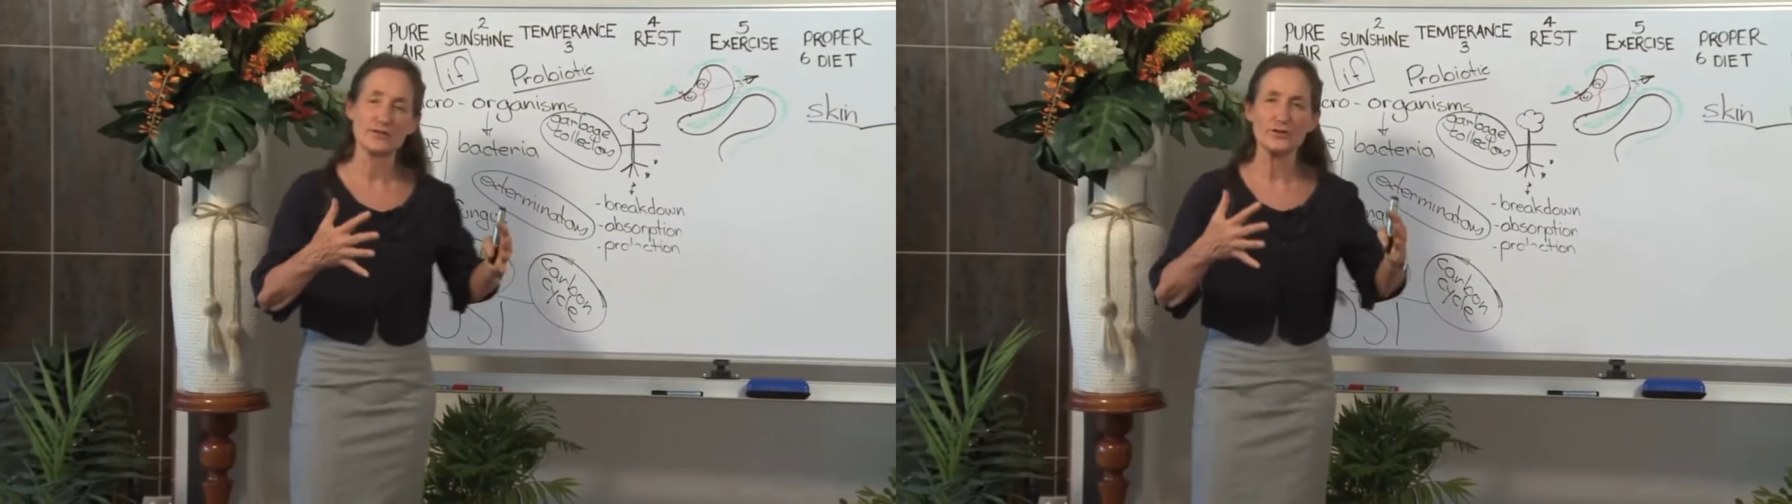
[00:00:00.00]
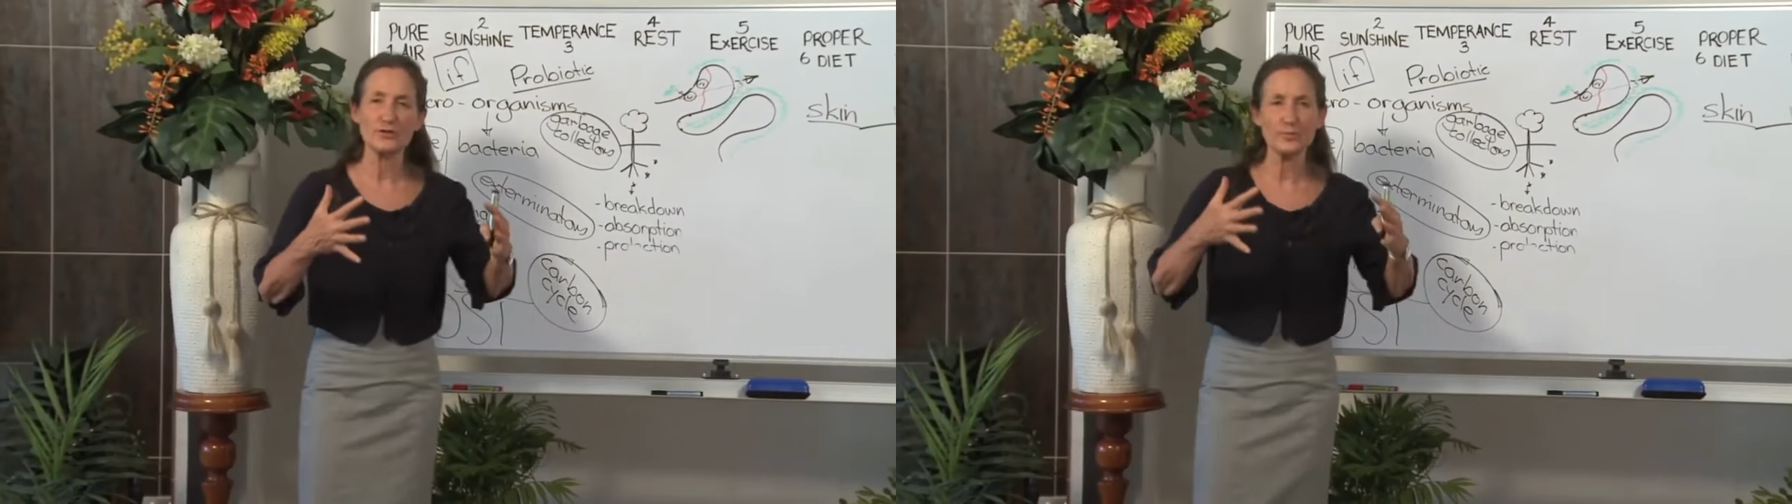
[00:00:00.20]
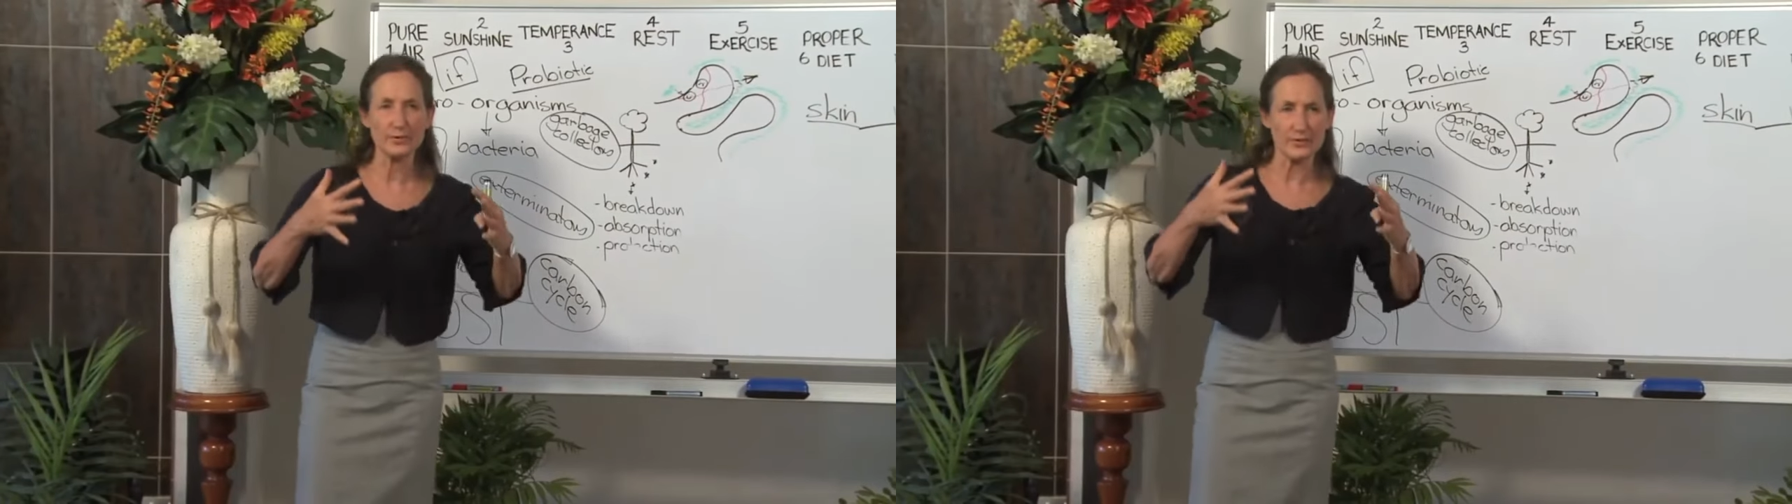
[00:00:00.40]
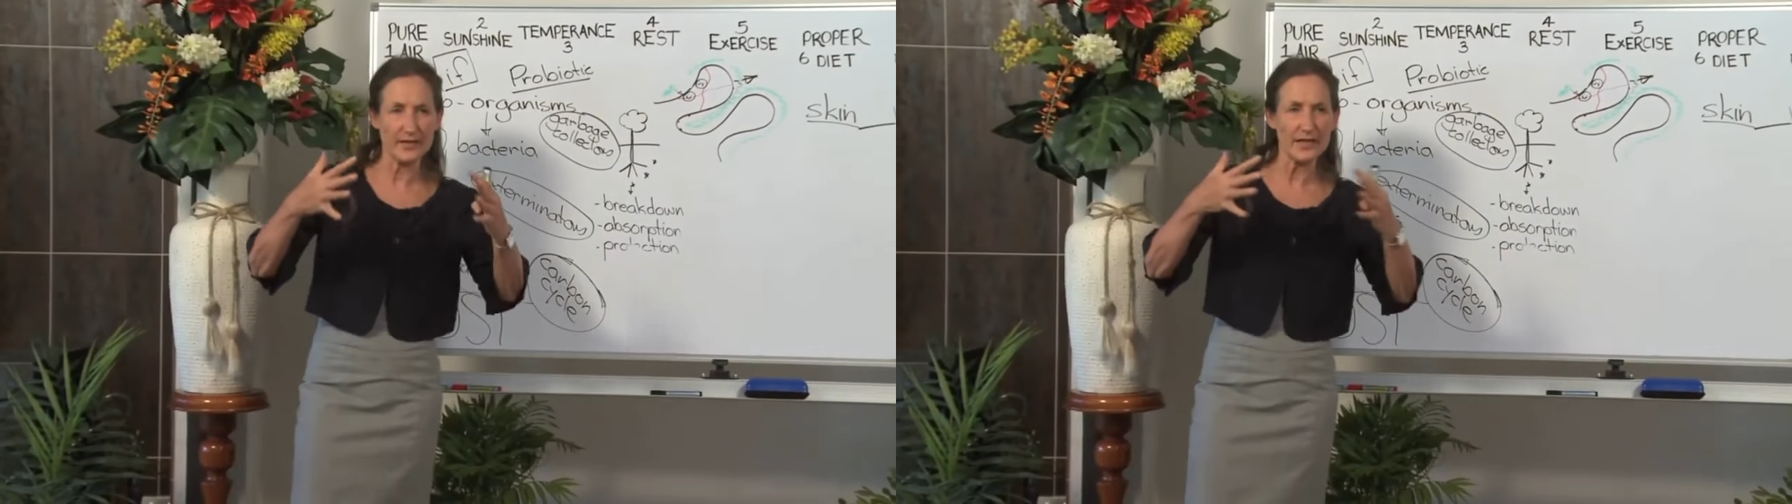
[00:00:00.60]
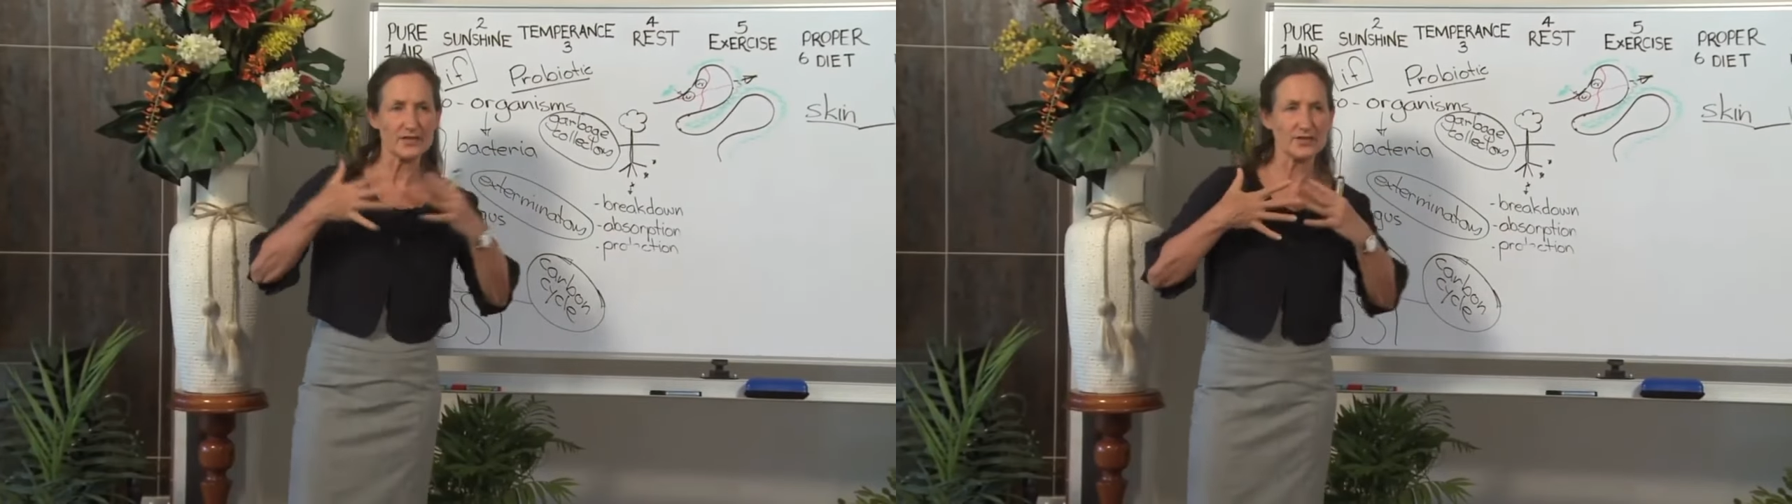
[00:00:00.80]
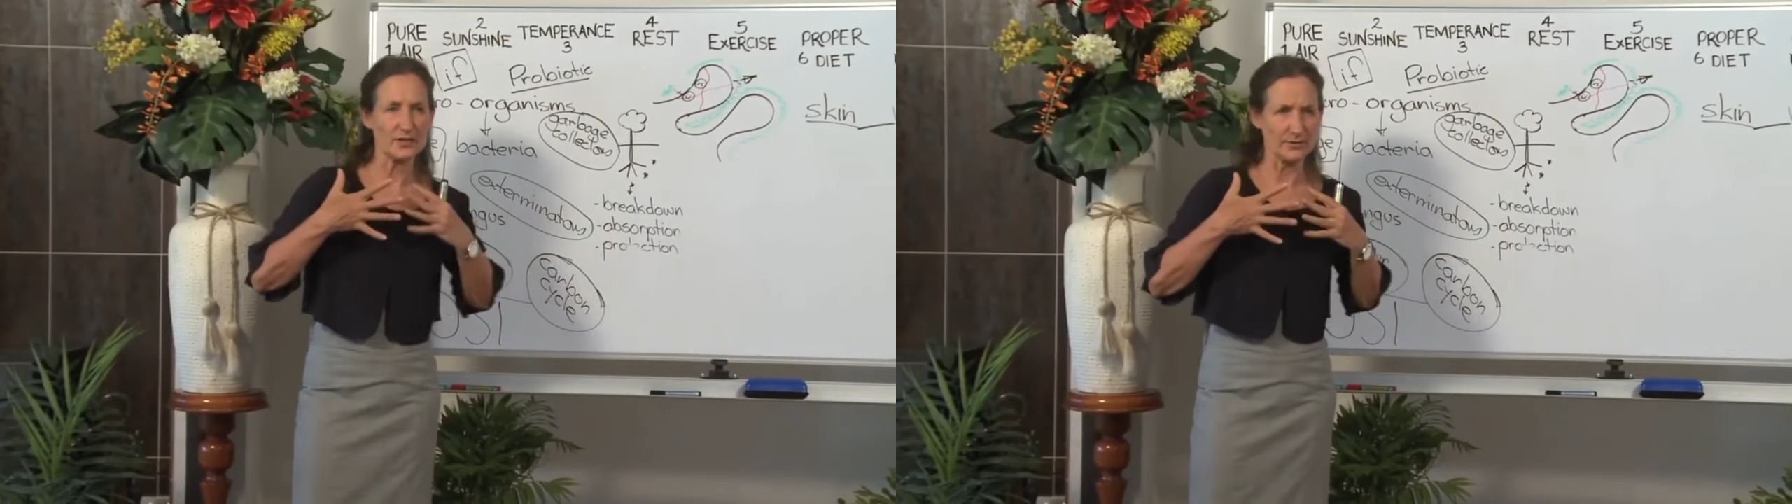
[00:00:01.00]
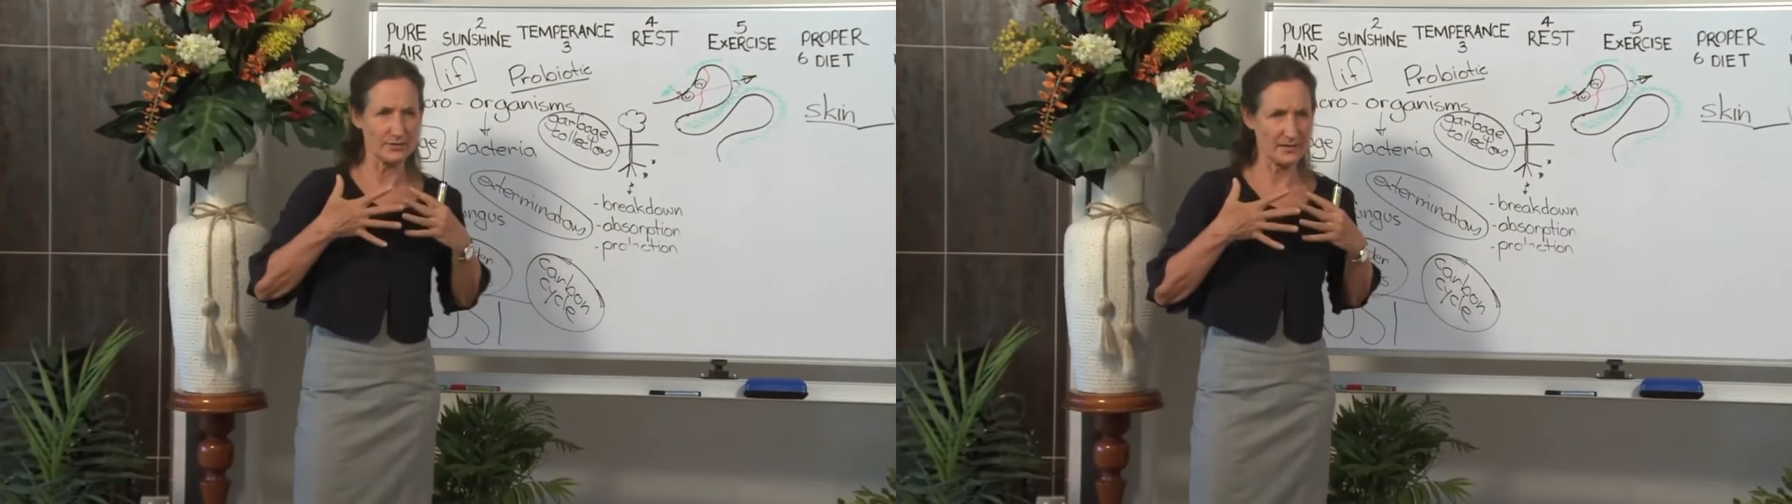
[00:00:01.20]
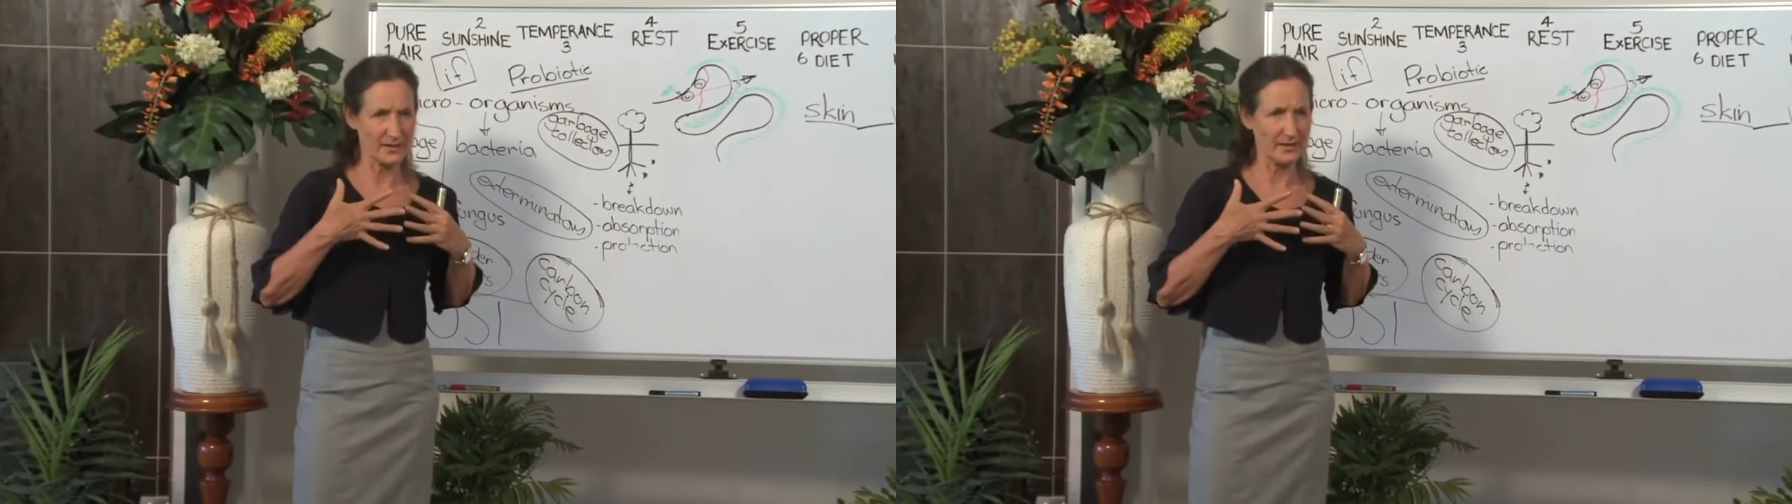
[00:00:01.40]
that you put next to your
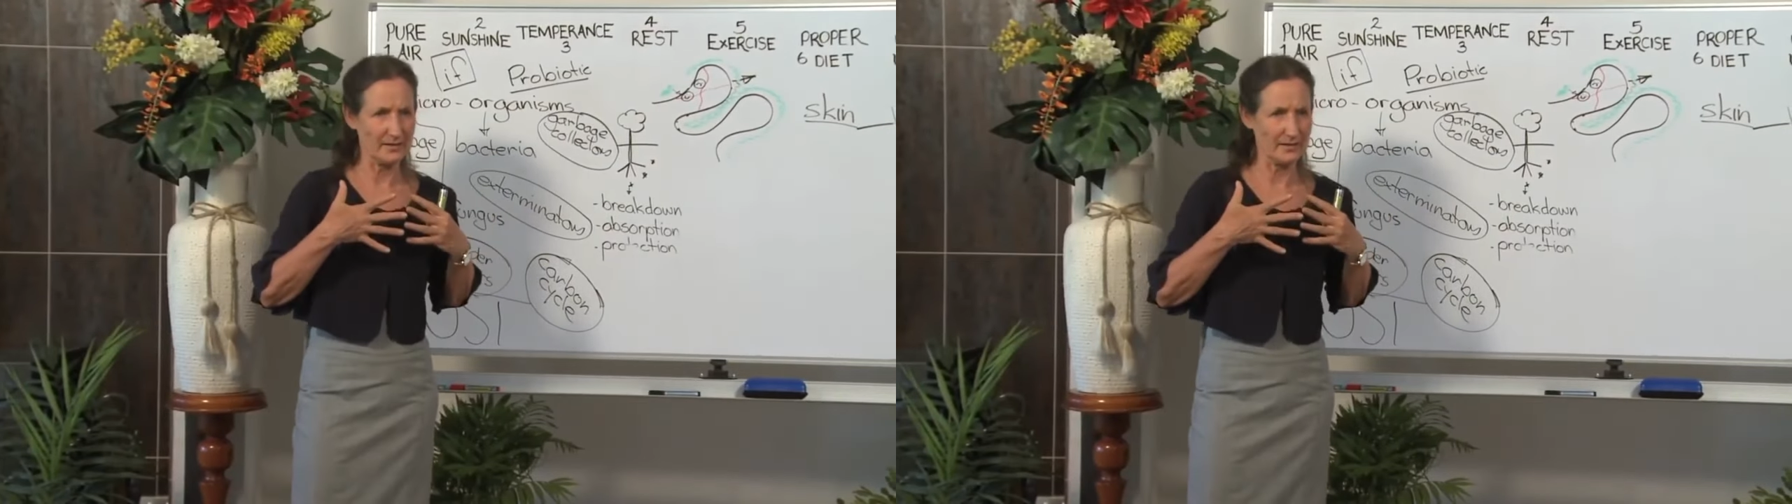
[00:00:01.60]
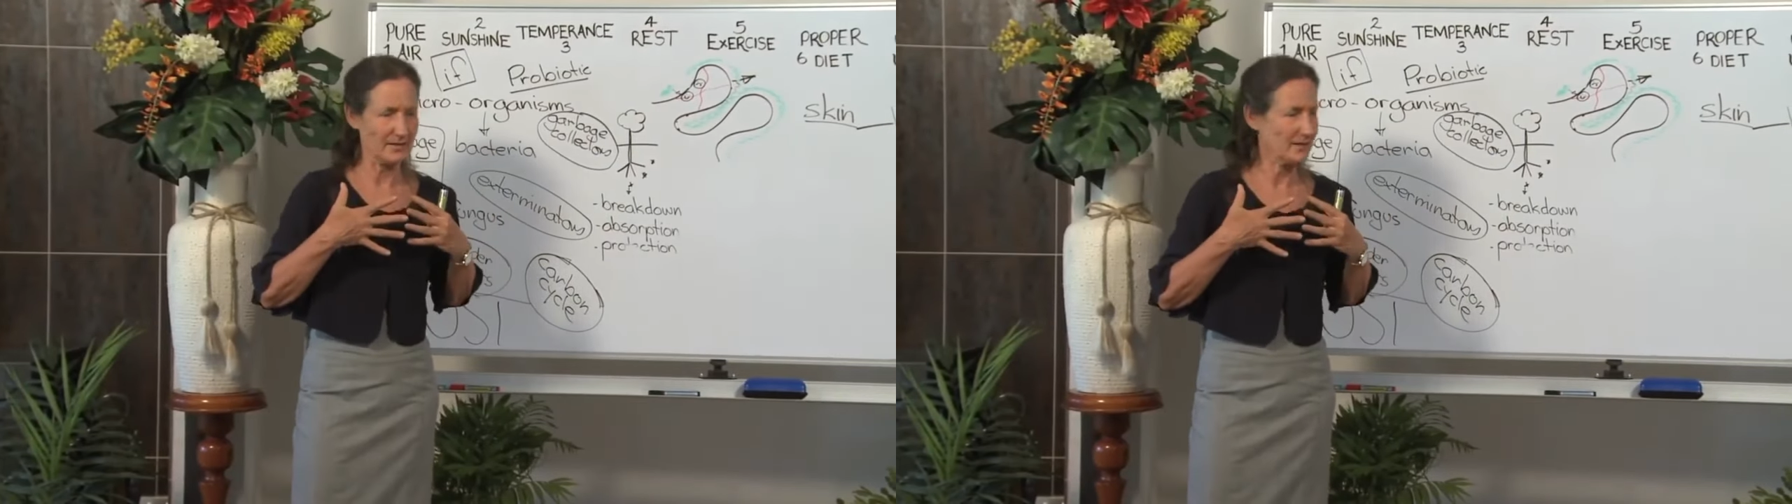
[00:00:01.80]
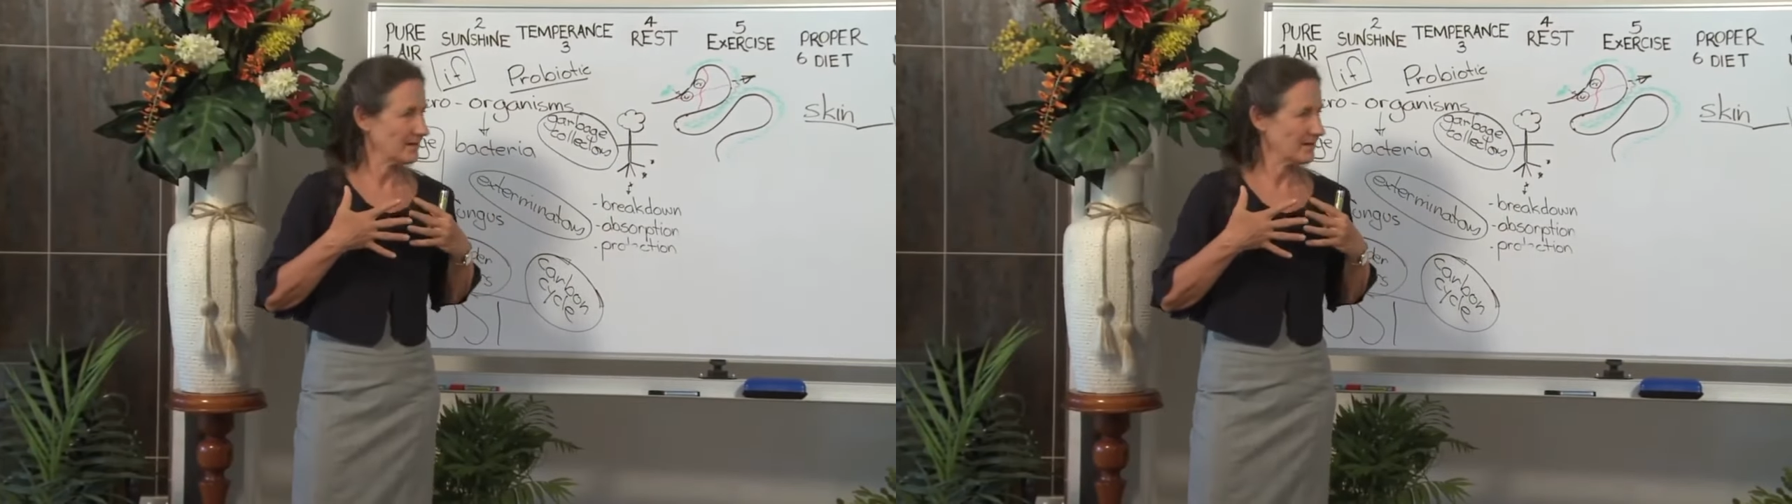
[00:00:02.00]
skin.